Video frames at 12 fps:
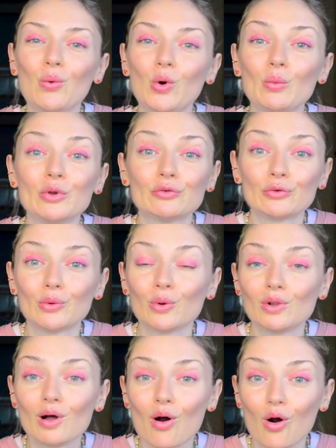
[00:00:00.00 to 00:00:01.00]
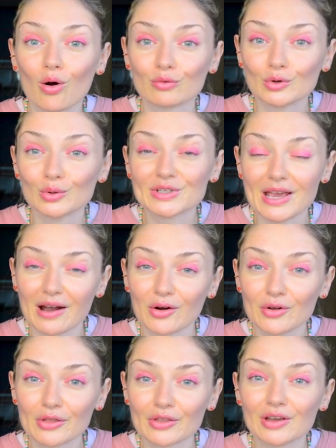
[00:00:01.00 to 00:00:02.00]
will be full of good
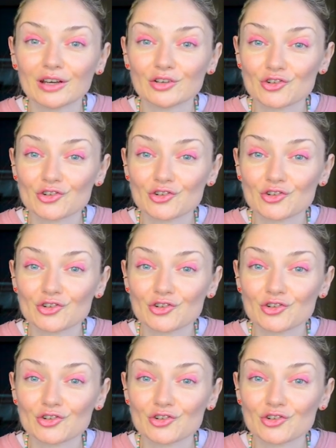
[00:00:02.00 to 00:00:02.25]
health,